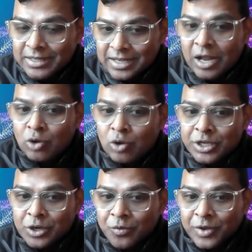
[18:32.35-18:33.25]
As a cloud
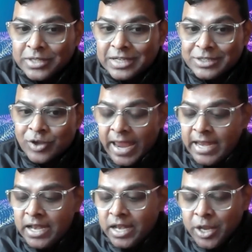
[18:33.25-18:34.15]
center of excellence. So
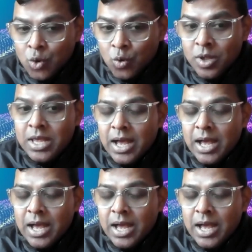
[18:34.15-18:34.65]
any new